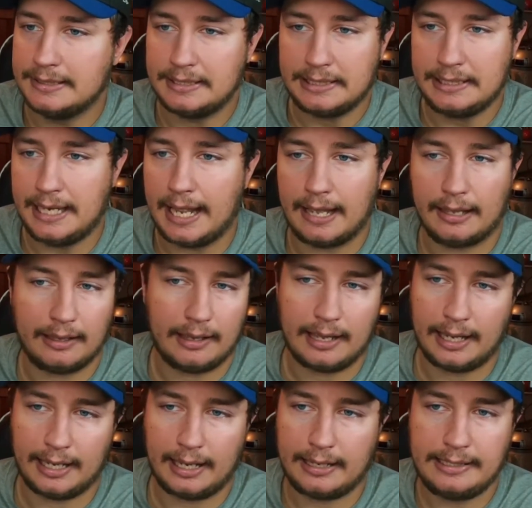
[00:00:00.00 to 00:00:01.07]
Yeah,
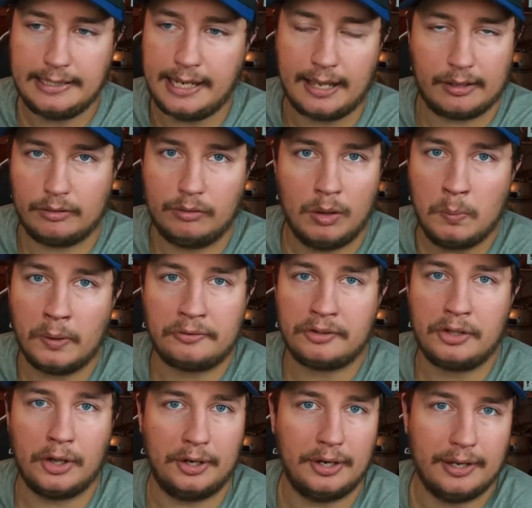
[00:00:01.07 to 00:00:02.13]
it
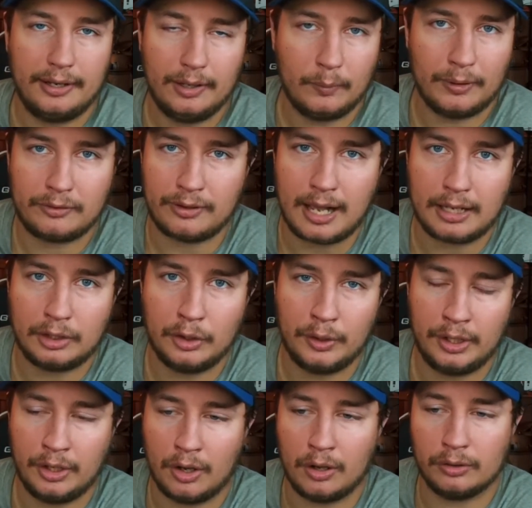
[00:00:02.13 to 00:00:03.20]
wasn't good. It was not good
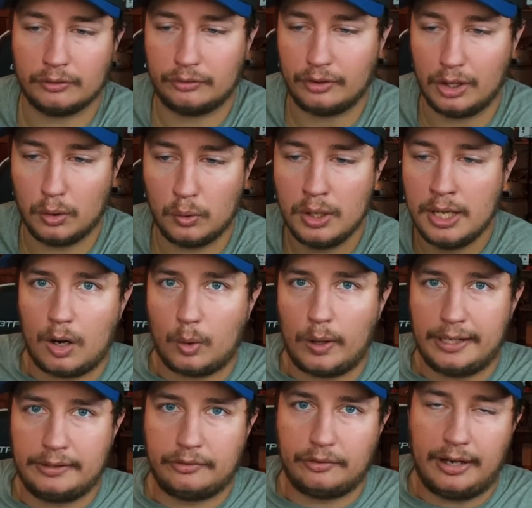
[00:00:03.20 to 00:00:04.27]
at all. So, all
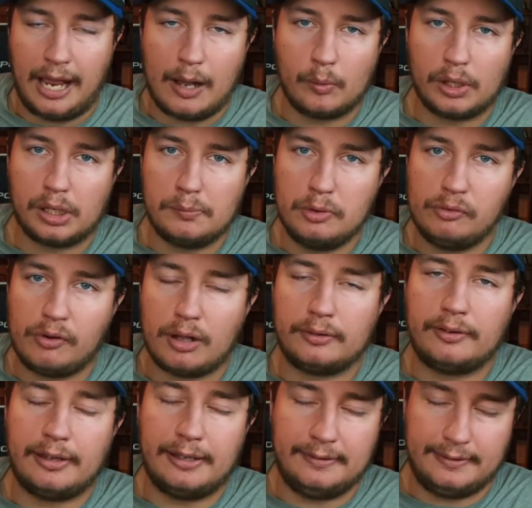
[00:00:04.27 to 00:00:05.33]
right, so now we're going to move
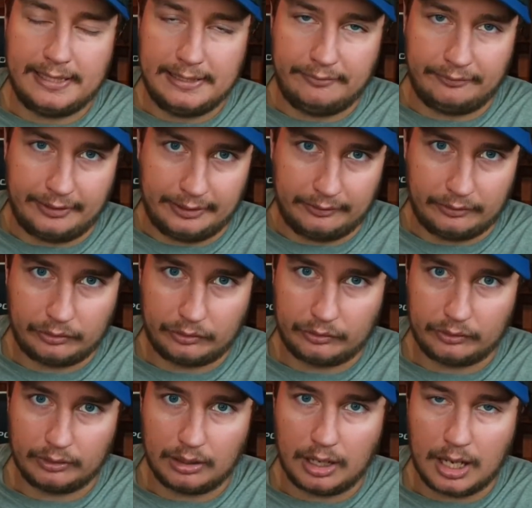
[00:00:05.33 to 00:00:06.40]
on to the defense.